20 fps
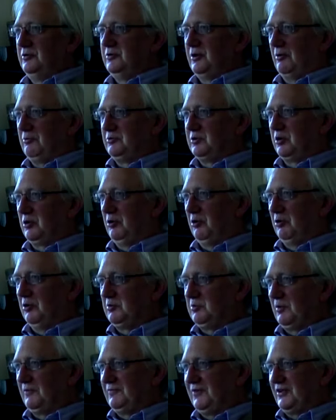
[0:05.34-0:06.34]
don't
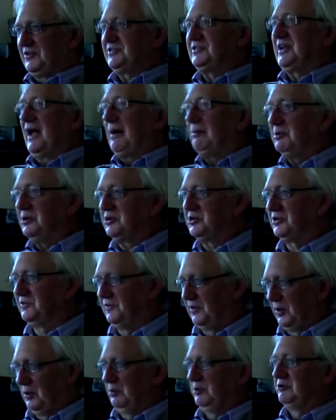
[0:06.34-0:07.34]
accord with the established
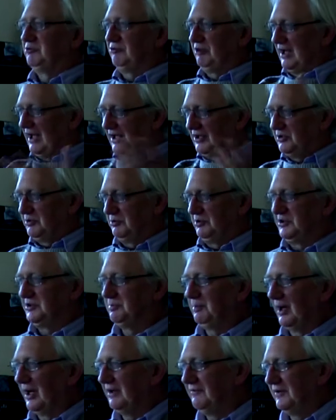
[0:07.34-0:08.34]
view as related to us
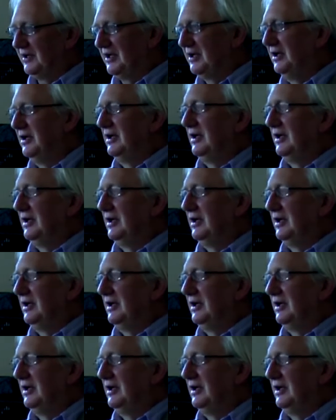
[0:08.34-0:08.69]
by the